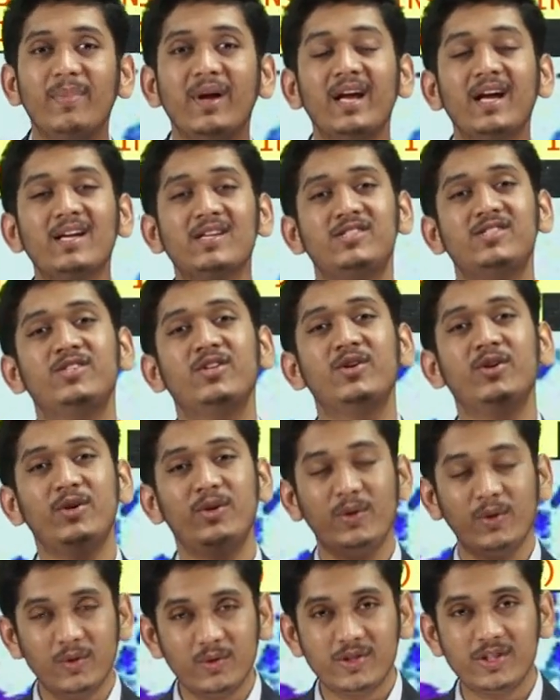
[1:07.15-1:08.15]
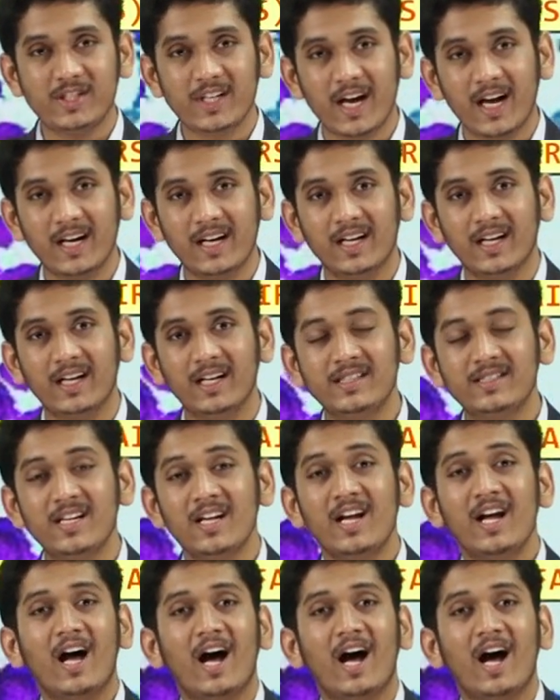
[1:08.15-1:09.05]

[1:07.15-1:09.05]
based news channels